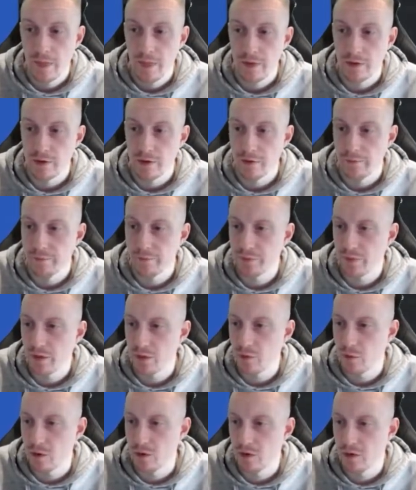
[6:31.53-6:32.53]
We're
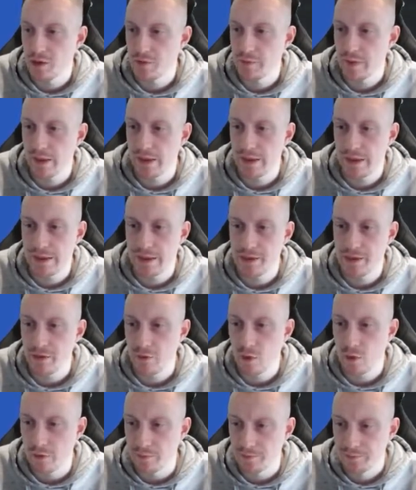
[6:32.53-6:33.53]
currently spending
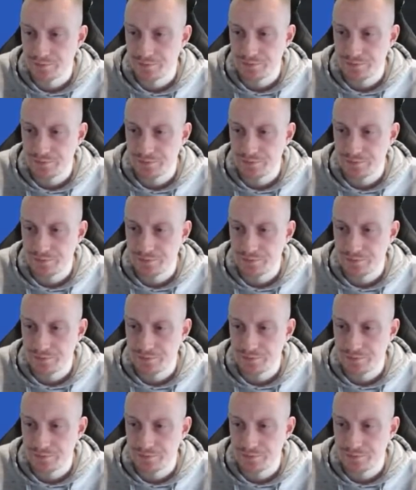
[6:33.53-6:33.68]
81,